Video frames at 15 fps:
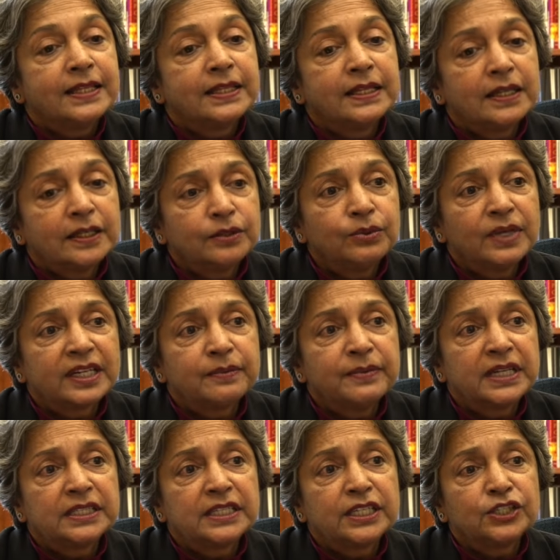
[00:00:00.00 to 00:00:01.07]
The other
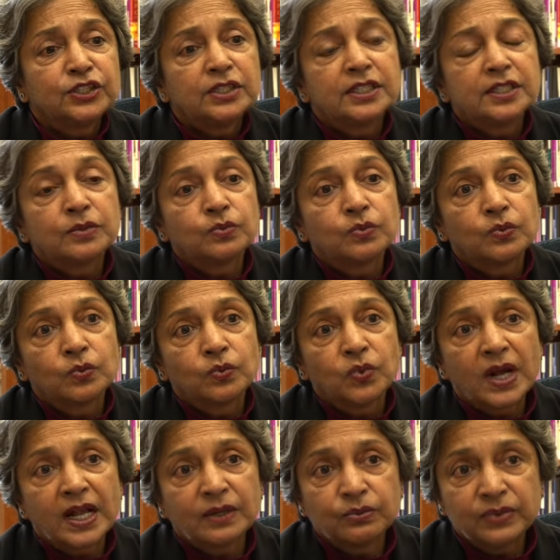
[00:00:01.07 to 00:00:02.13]
recommendation is,
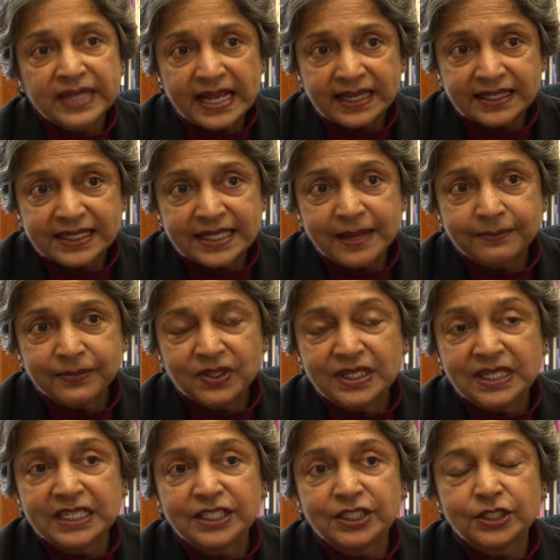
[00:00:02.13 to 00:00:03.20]
while we accept the
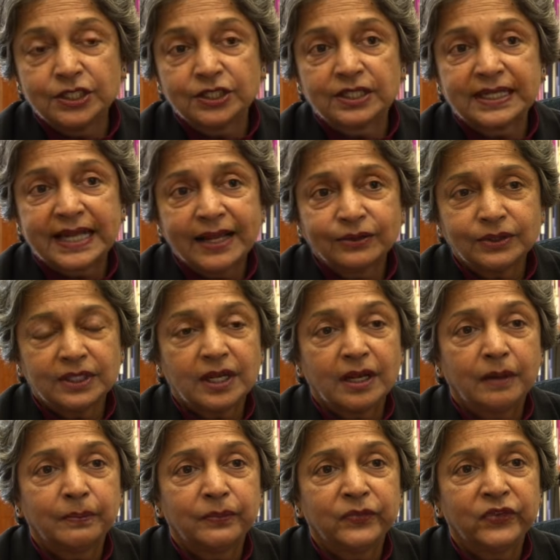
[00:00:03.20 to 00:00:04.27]
need to look at
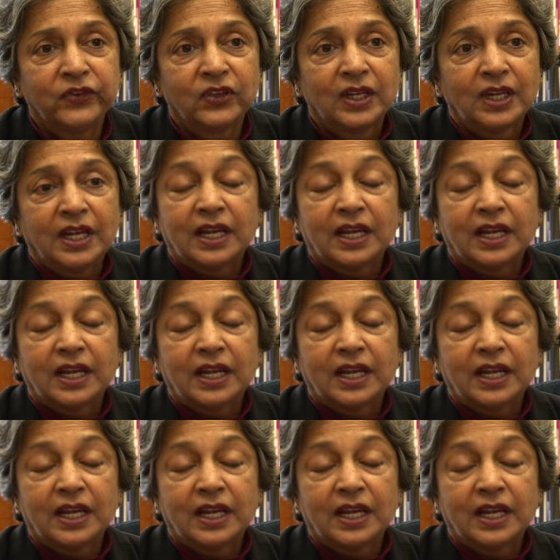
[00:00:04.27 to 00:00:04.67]
outcomes,